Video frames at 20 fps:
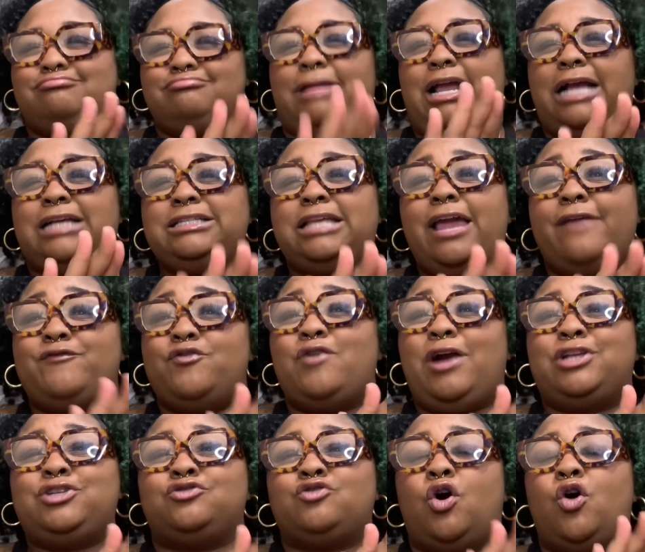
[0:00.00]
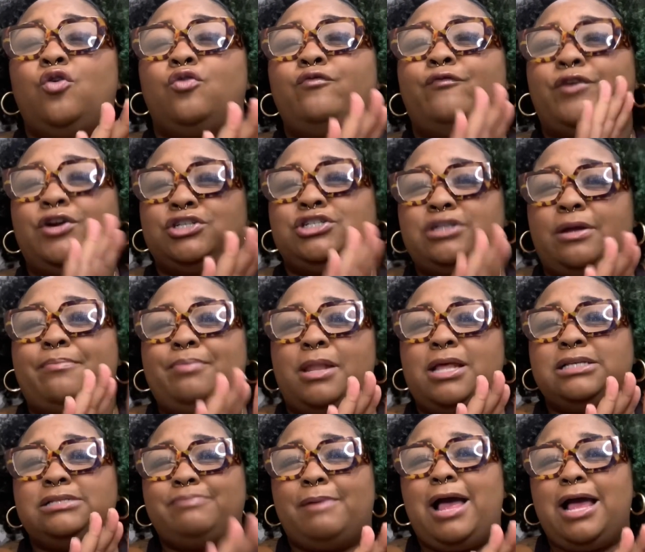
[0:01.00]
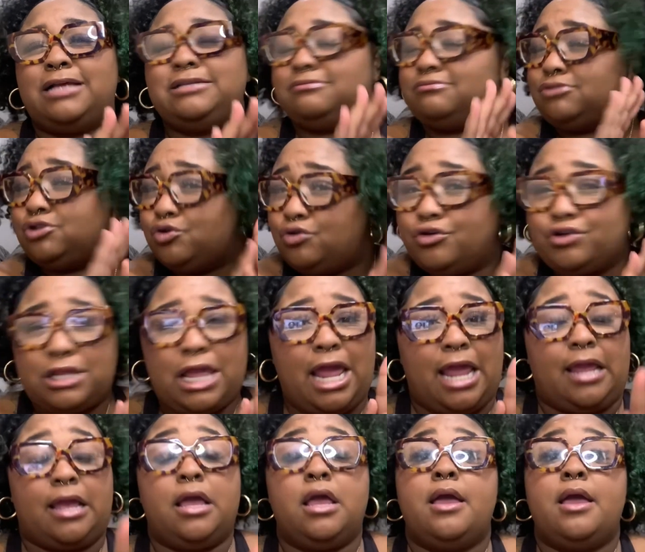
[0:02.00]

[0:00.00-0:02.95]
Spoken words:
like I said, if you got your own version of plus size, do your thing.